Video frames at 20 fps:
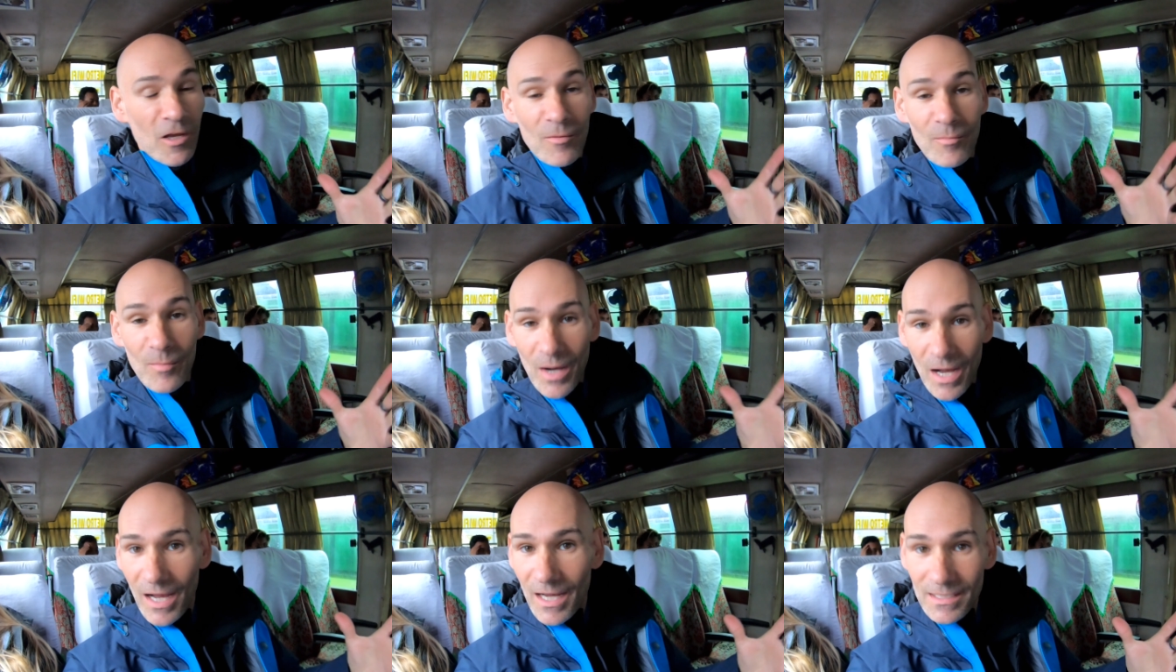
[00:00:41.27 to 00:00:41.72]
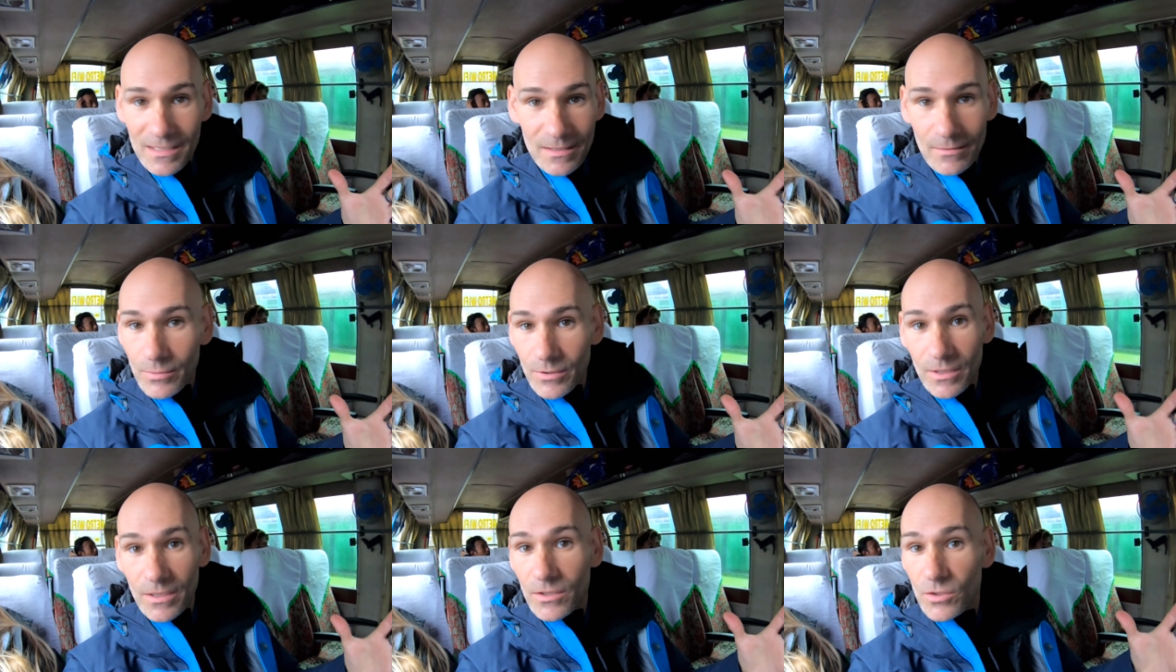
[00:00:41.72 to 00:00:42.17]

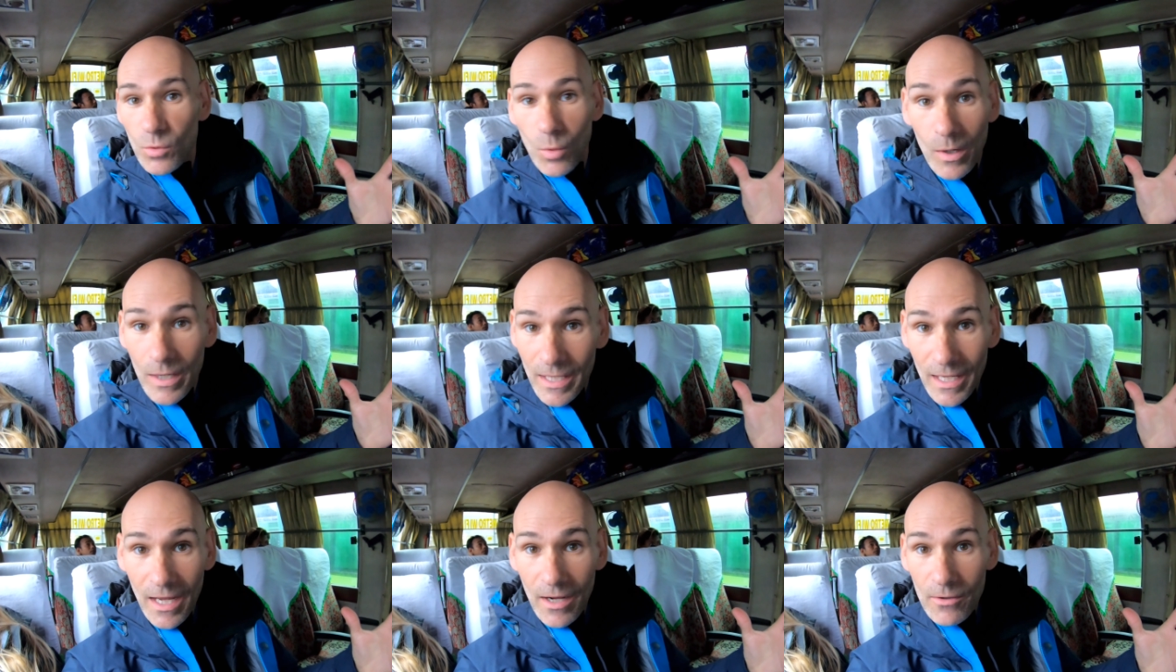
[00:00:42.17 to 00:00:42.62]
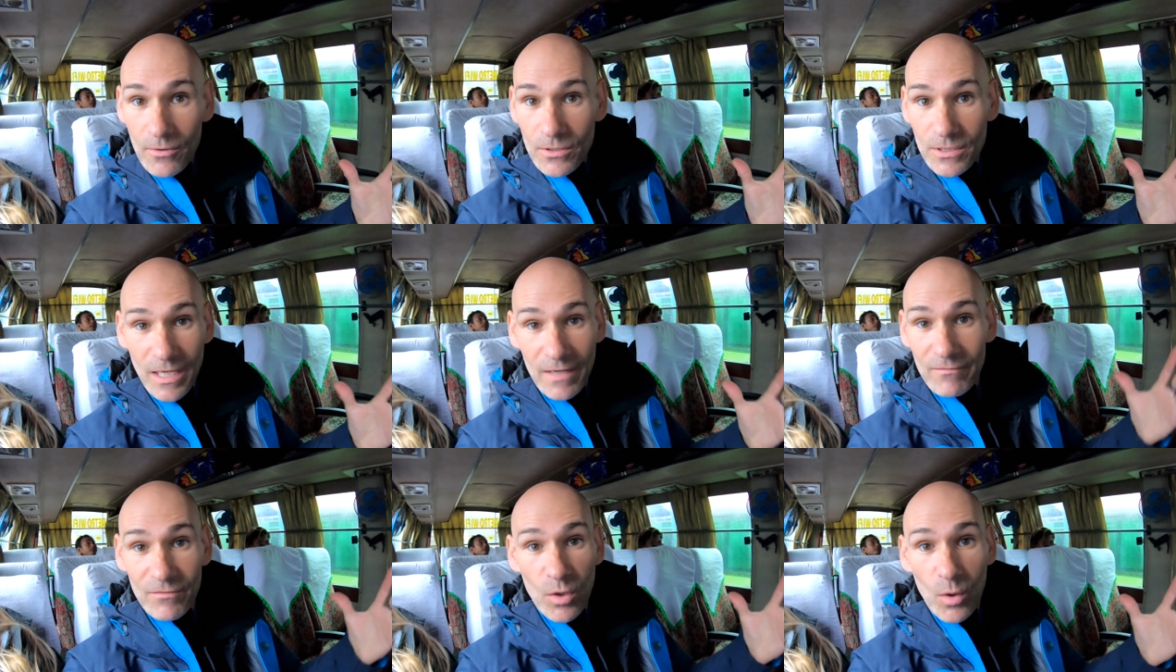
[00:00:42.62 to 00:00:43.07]
possibly 20 hours.
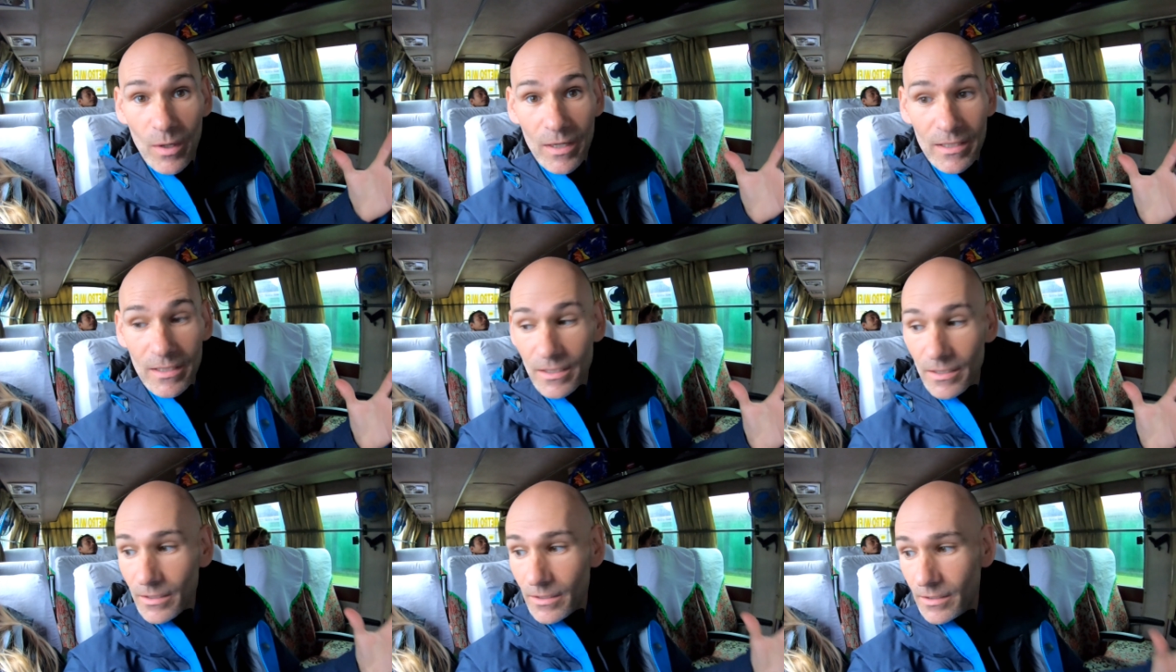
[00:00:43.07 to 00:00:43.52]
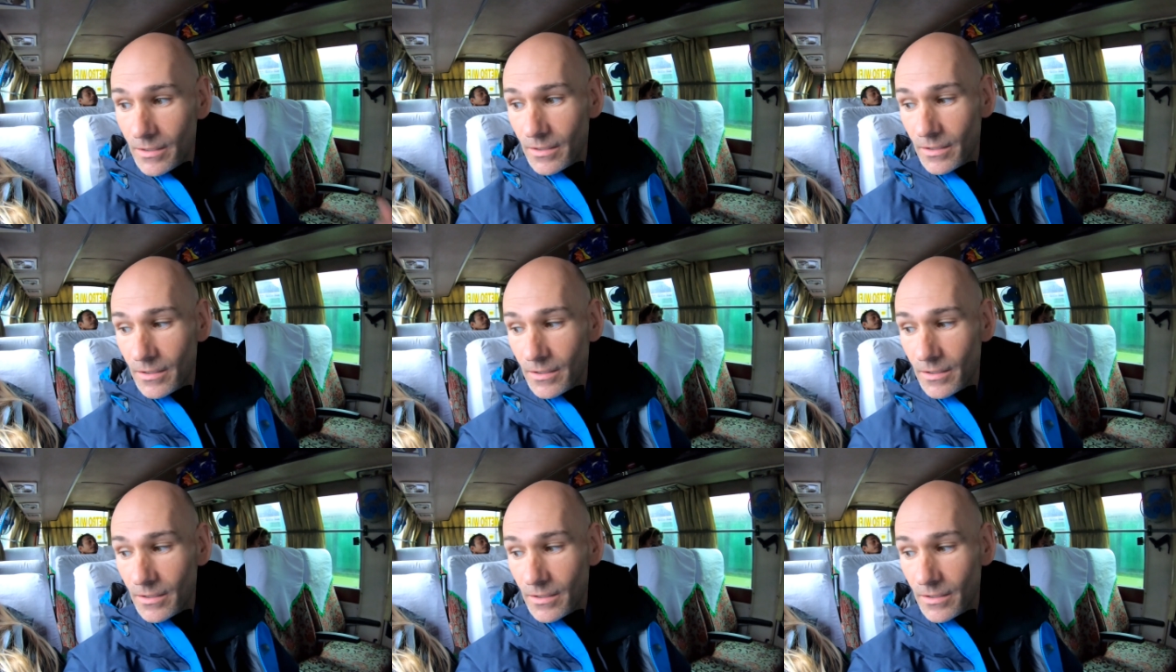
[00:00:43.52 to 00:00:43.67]
I have no idea.